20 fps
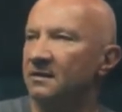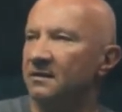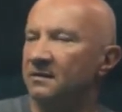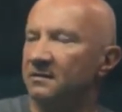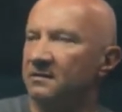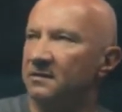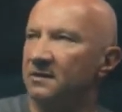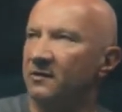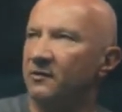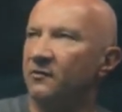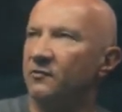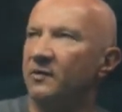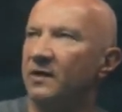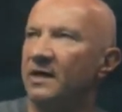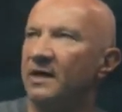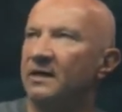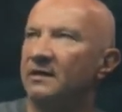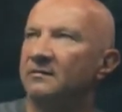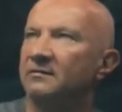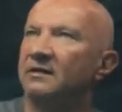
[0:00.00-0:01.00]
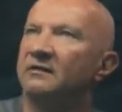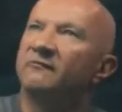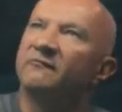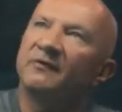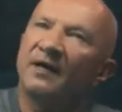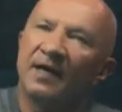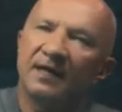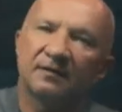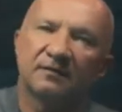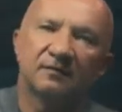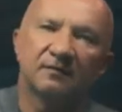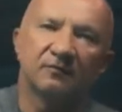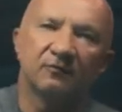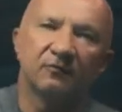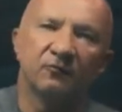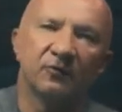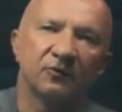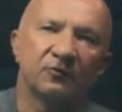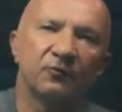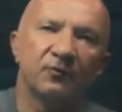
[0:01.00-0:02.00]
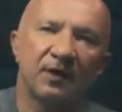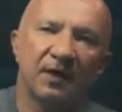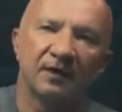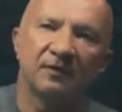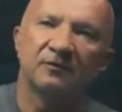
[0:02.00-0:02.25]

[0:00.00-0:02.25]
So in fact, what we are